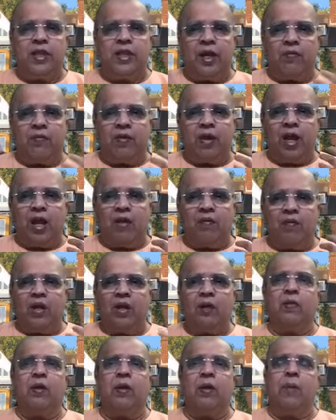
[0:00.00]
that we have in
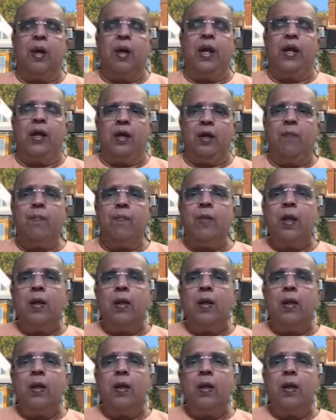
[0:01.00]
our mind,